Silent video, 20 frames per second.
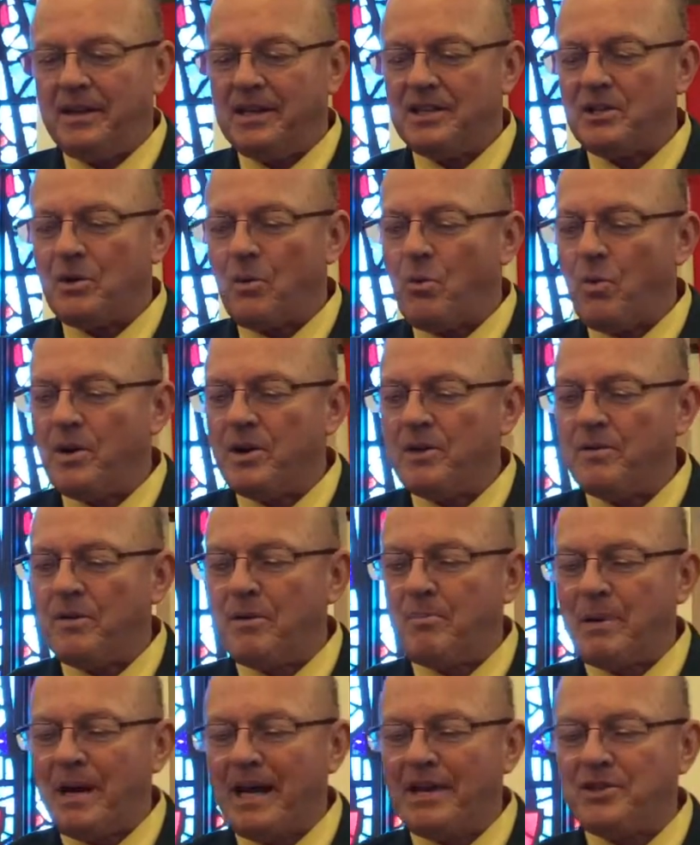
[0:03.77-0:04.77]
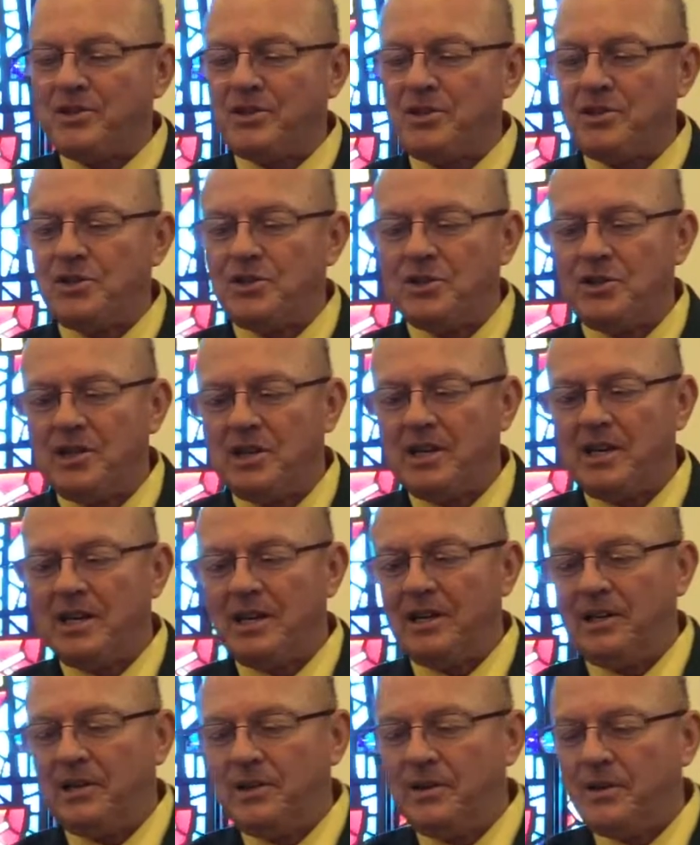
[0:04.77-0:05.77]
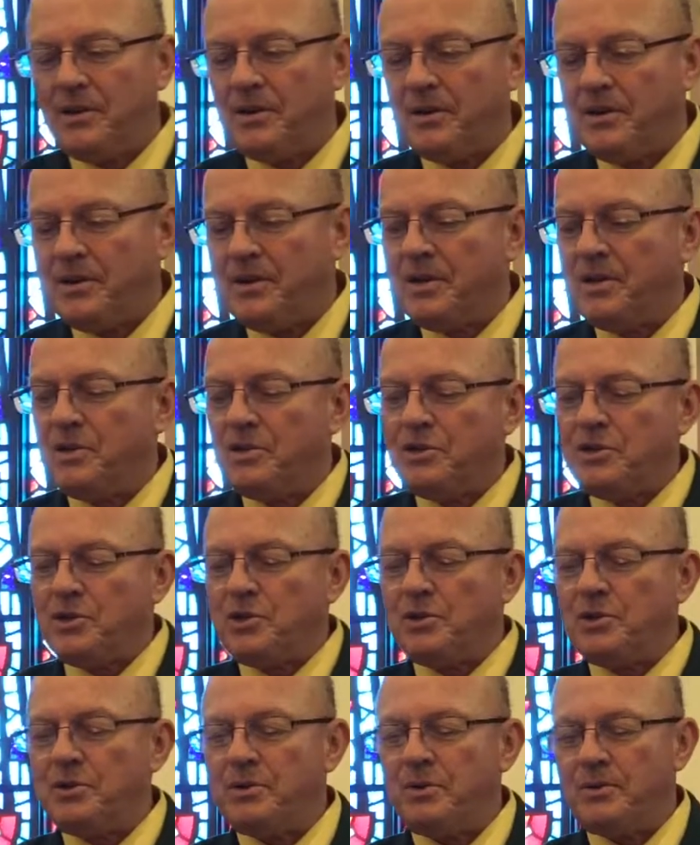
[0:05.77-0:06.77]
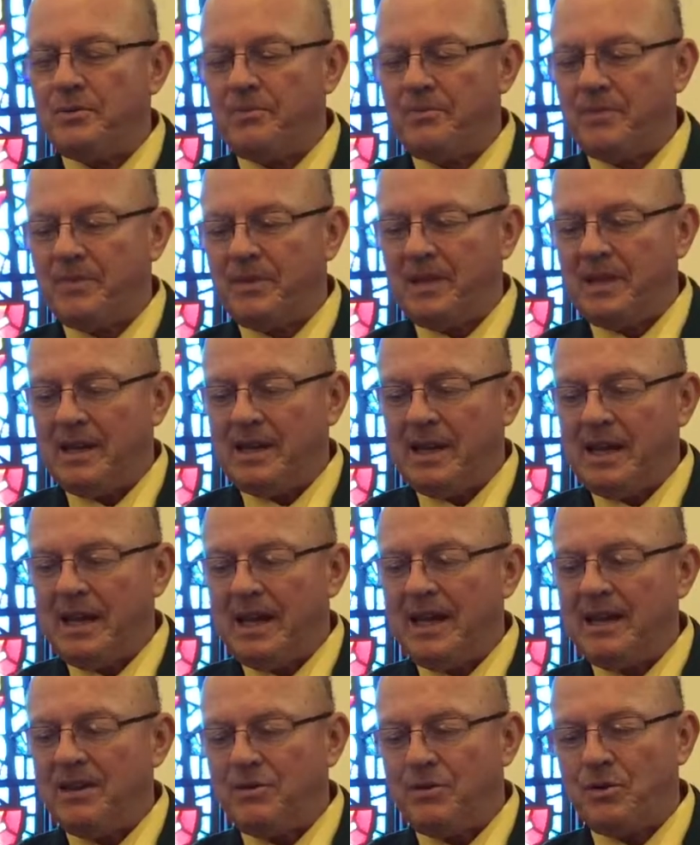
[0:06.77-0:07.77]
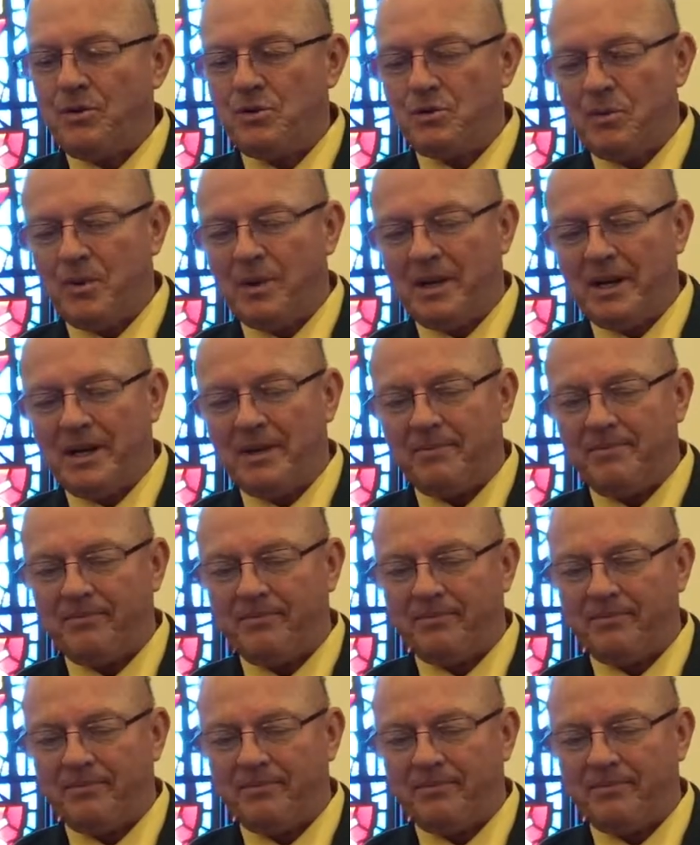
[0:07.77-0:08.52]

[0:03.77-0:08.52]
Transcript: It's a wonderful passage in Luke 2, 8 through 20.